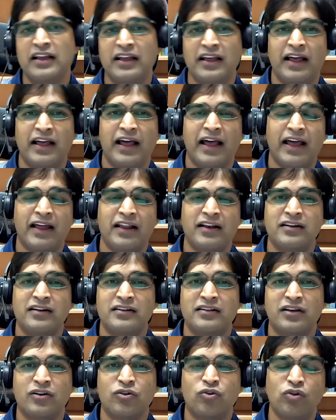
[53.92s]
and
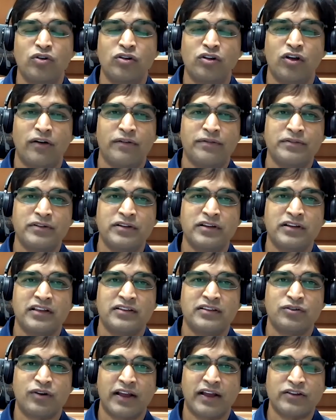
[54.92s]
the goal often is
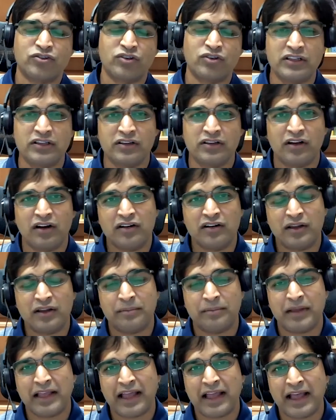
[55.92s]
to actually learn the
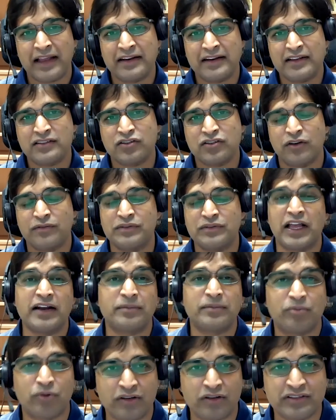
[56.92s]
mechanics of that
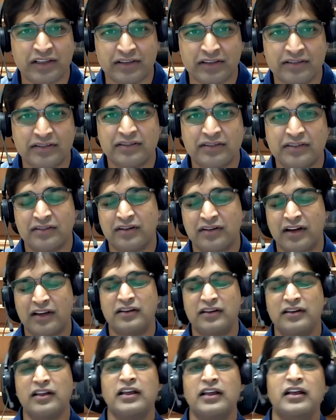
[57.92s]
process, right?
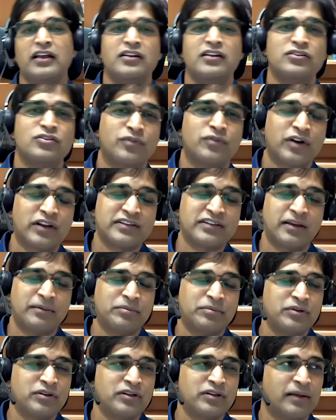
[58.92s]
So for
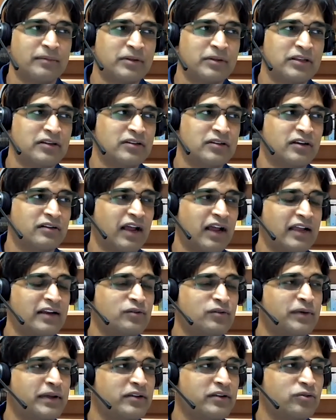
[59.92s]
example, I mean, the right
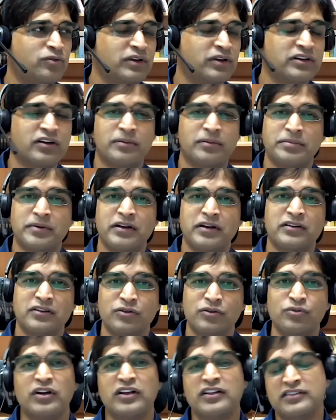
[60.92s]
way to interpret
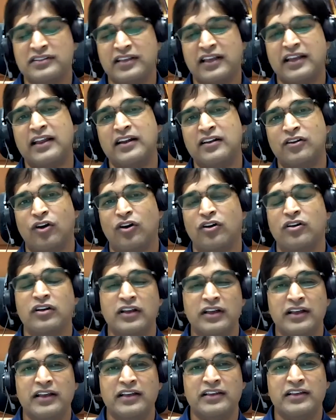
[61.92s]
Newton's second law
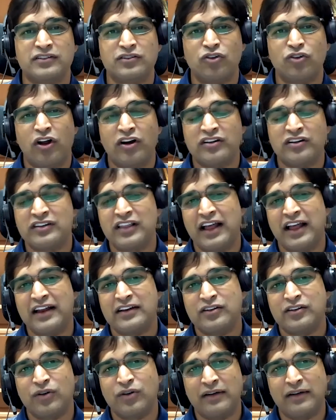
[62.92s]
is not that
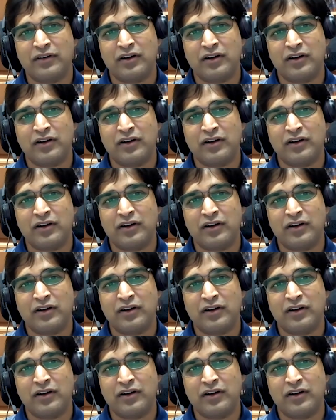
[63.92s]
you have